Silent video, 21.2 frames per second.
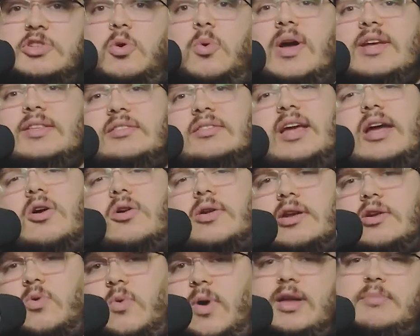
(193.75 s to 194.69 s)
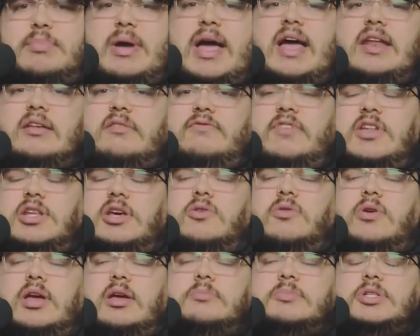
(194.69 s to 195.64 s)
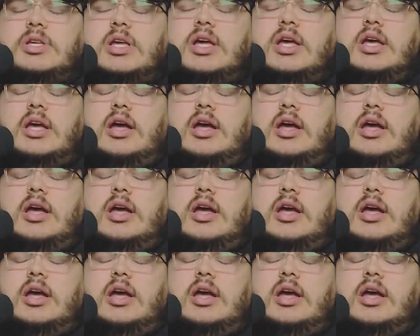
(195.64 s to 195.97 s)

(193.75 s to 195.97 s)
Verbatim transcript: quite scared and quite bad at video games